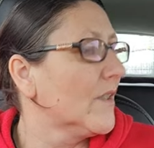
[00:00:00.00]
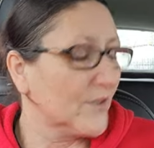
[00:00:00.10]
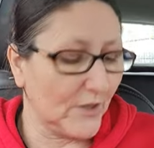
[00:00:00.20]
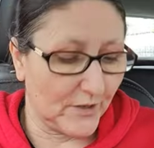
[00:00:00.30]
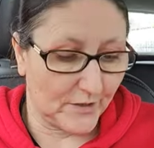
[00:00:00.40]

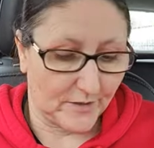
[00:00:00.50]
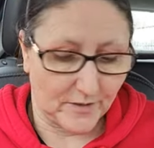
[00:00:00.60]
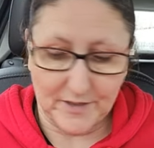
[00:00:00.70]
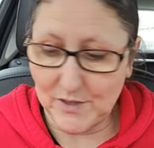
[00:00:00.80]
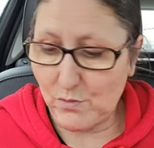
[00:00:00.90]

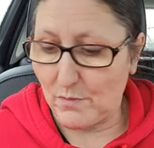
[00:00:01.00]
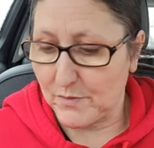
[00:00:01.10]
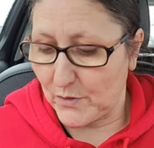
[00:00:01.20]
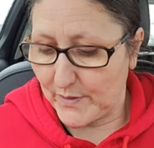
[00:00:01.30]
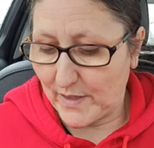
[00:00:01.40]
So, that's what I'm
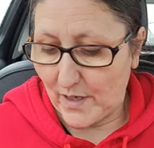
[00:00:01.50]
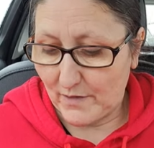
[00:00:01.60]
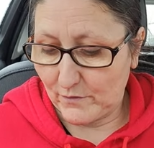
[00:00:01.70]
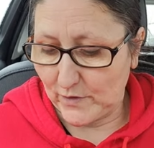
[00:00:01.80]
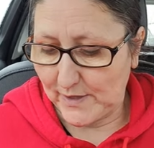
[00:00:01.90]
doing.
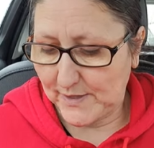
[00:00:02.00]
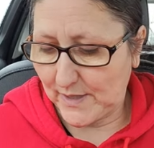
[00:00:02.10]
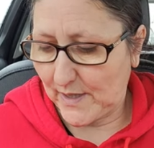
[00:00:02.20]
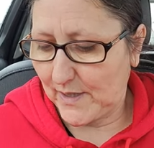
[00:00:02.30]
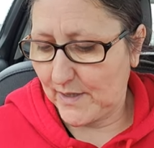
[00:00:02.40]

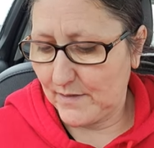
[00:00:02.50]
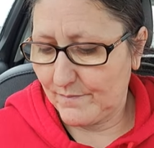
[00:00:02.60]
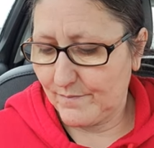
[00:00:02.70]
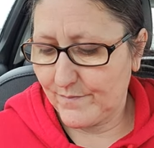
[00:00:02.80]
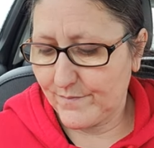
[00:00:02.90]
Restarting.
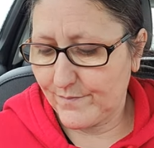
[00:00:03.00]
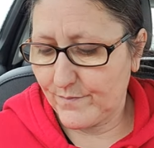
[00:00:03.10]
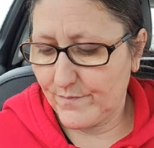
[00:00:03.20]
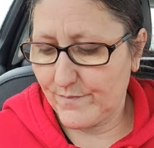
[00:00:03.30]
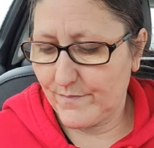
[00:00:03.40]

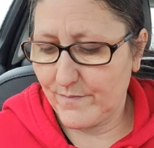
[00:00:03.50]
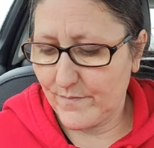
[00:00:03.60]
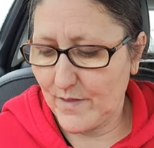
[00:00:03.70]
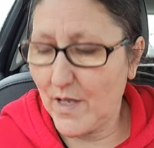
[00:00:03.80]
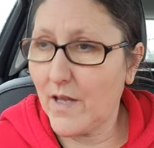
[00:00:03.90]

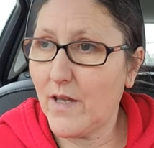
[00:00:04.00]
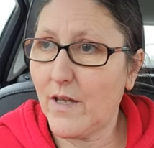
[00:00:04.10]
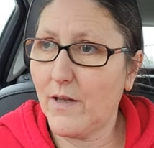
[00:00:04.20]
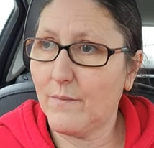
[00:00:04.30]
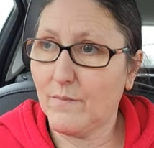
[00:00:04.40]

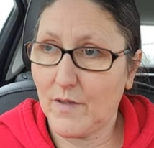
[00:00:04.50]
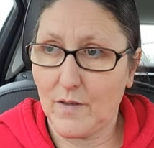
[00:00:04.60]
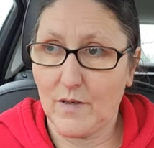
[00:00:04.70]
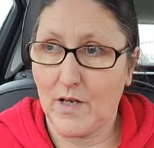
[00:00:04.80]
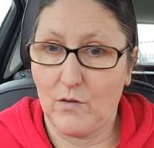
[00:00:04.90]
I'm
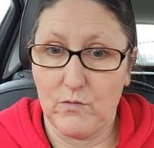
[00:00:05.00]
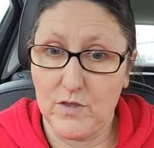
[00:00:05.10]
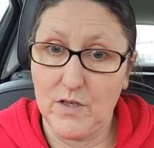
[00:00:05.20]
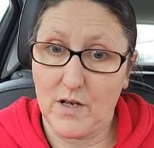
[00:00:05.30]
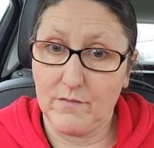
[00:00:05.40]

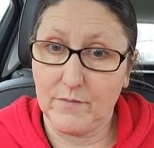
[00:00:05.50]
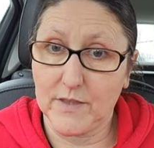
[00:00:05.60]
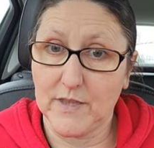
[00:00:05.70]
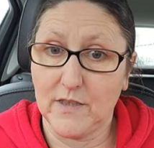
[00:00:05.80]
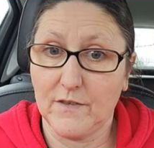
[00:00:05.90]

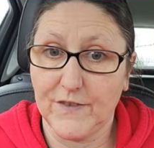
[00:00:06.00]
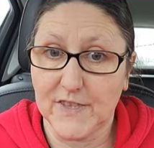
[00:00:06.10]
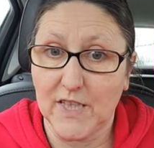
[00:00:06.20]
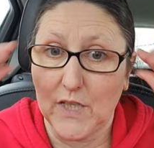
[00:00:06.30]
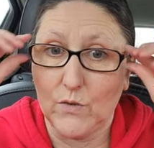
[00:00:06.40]
not kidding, the
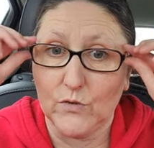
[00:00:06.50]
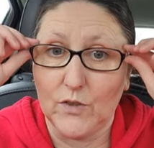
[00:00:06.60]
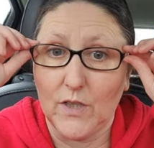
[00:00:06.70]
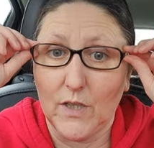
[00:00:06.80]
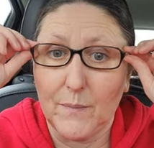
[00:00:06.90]
fatigue was
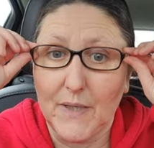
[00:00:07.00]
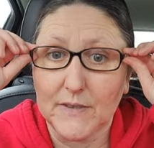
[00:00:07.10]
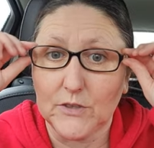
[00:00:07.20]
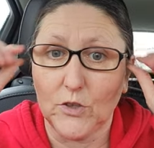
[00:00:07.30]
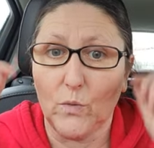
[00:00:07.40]
really
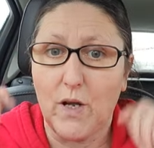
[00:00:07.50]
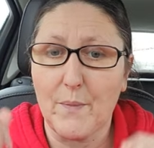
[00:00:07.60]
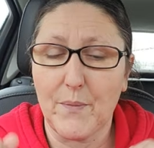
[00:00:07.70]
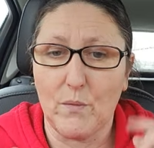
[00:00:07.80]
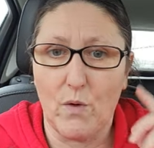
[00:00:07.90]
bad. I don't know what
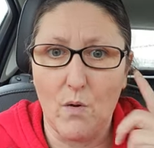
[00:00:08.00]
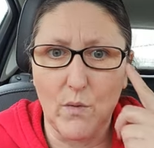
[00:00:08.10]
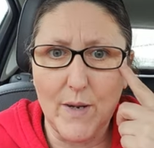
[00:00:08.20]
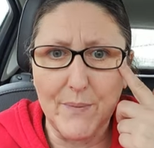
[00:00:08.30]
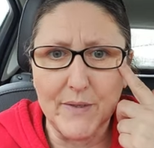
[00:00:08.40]

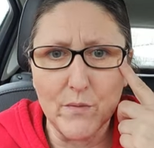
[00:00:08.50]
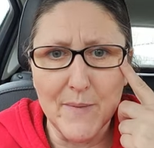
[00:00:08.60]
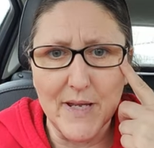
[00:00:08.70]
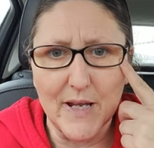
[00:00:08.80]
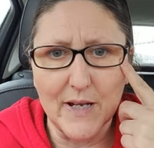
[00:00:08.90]
happened with
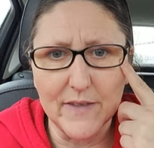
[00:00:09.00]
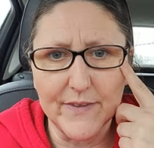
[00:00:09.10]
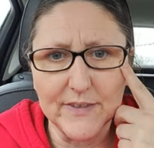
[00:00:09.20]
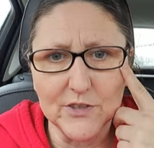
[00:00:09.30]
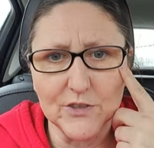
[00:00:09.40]
my eye
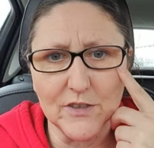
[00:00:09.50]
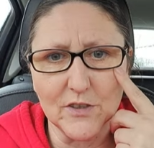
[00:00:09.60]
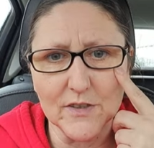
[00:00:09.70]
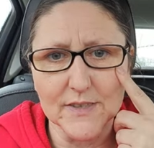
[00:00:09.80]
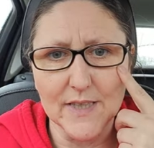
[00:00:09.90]
then. Did you
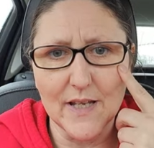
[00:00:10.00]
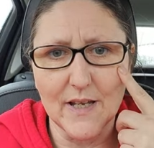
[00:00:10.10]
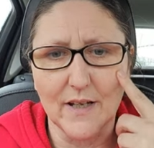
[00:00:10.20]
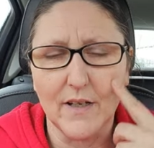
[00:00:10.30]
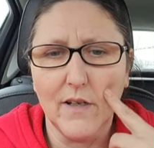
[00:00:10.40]
notice
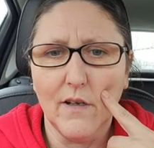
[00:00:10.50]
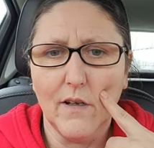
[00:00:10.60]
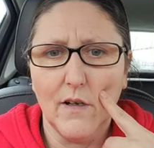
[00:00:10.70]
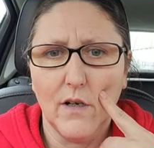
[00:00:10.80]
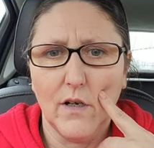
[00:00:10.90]
that?
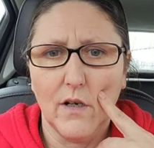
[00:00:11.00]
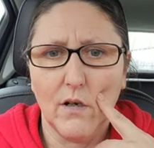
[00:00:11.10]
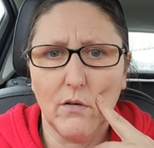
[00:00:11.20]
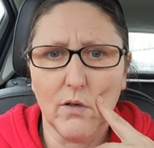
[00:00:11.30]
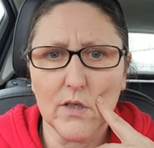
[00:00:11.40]

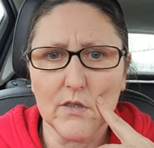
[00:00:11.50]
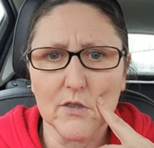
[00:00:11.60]
Or it